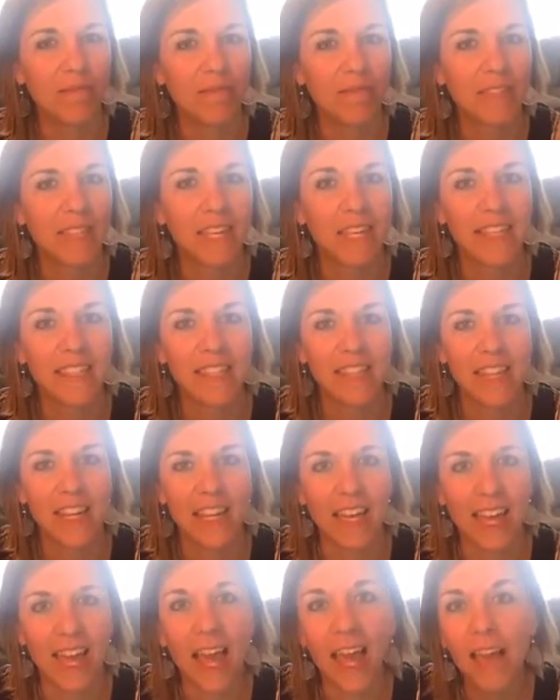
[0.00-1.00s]
It's
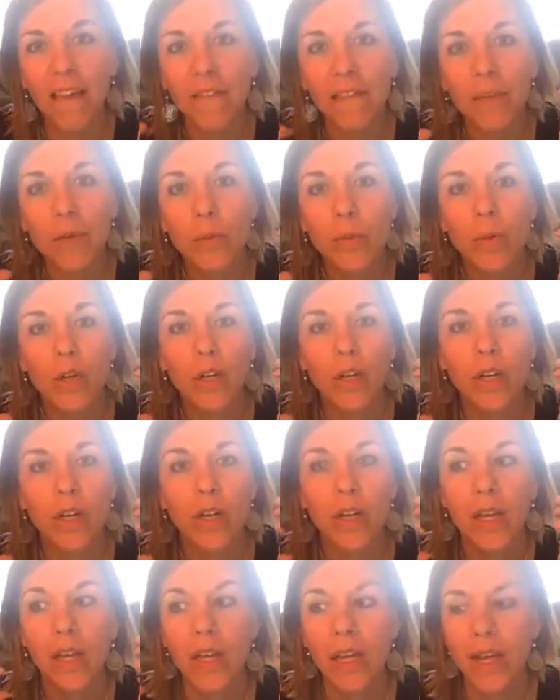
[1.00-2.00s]
like a heavy word.
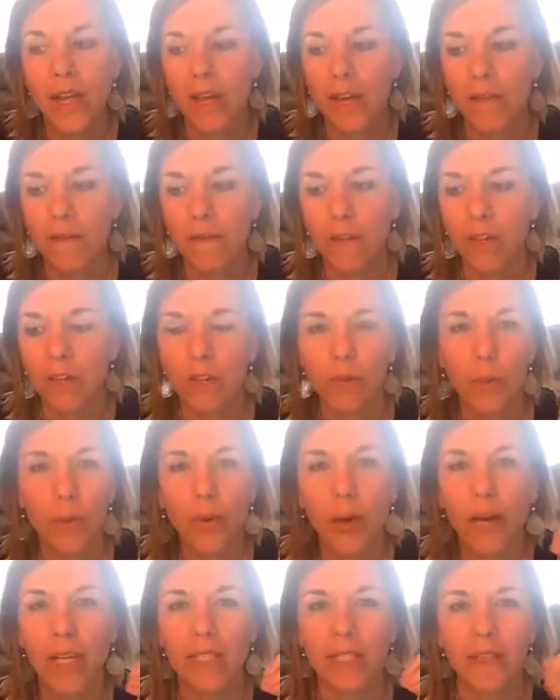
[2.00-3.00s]
It feels
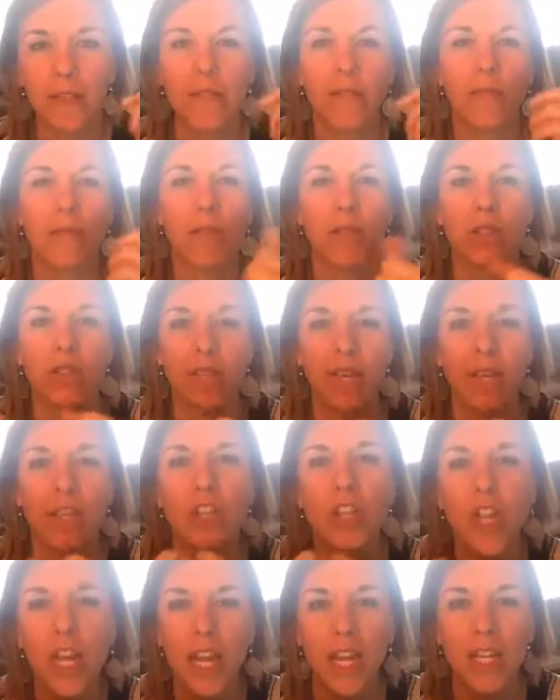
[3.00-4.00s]
oppressive. It feels like
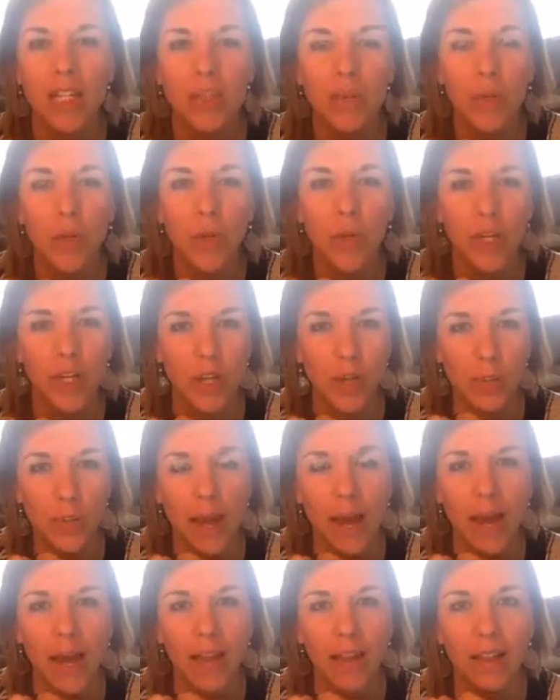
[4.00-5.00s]
chains pulling you
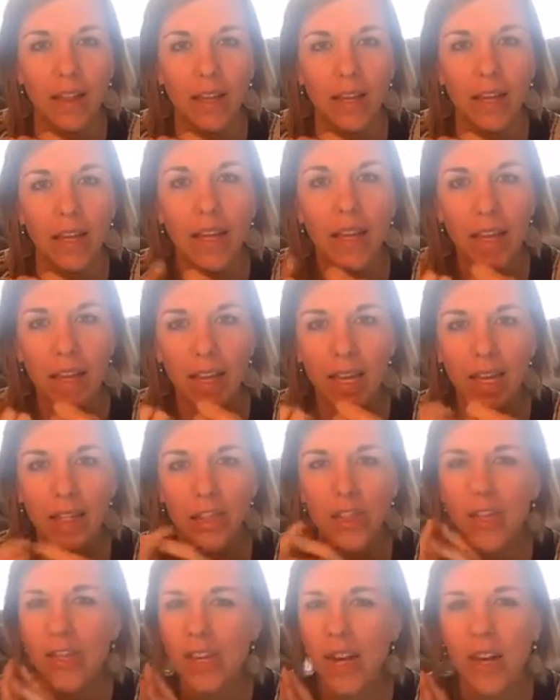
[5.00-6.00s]
back. Like, it's
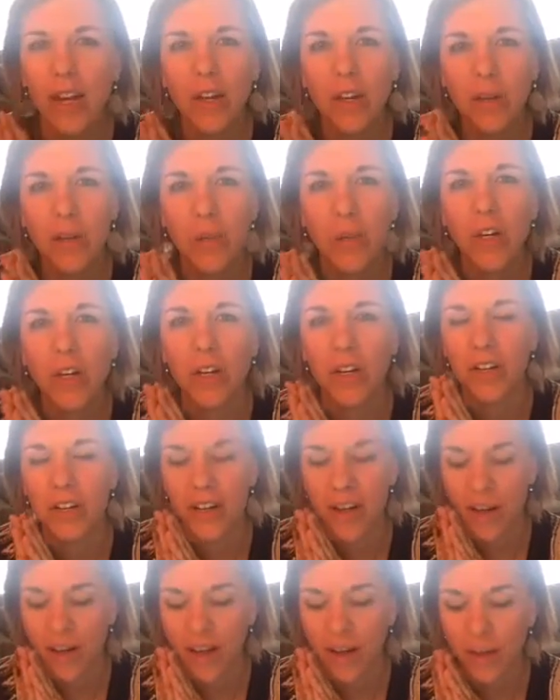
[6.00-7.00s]
just not a good word.
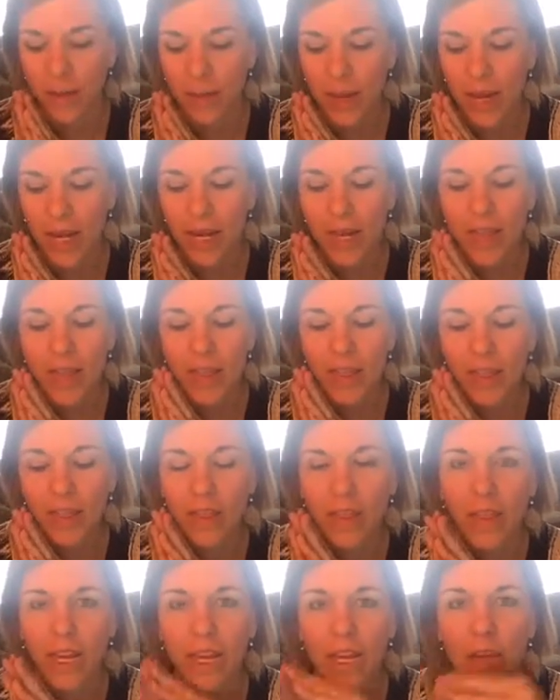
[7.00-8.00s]
And
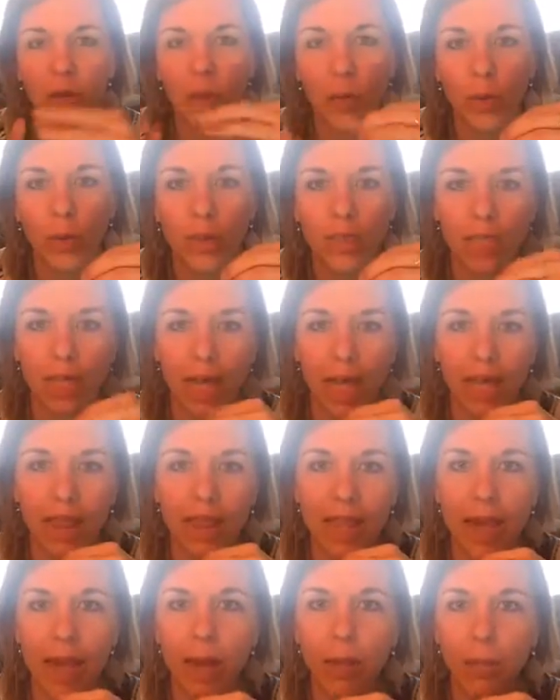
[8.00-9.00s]
like a goal set in
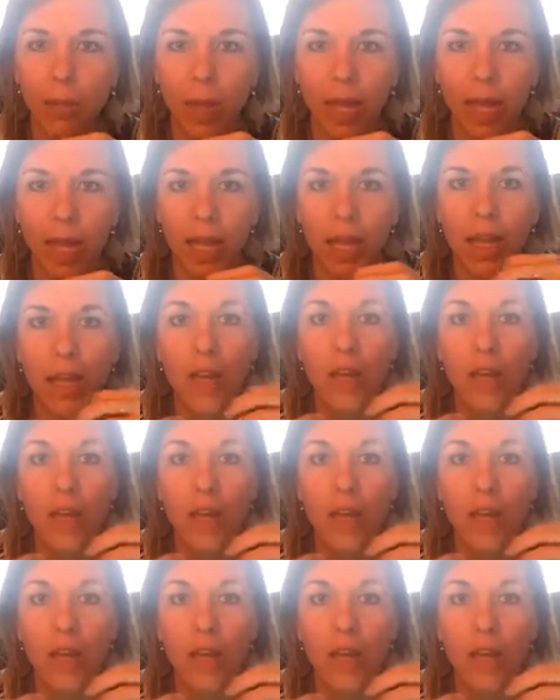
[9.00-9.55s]
that way